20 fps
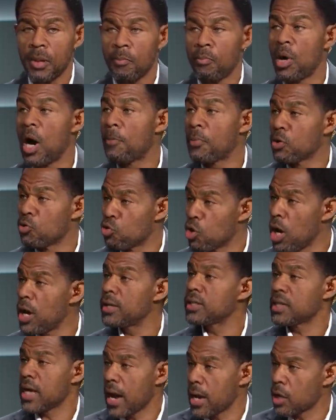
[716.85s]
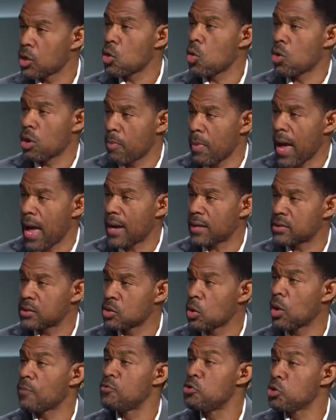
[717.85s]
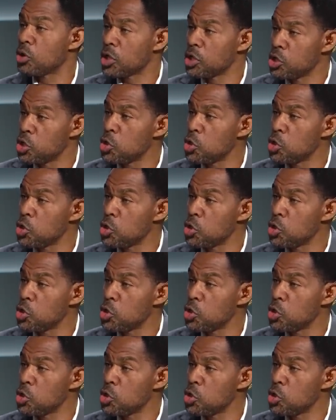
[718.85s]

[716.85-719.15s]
bump and run kind of cornerback. So if you can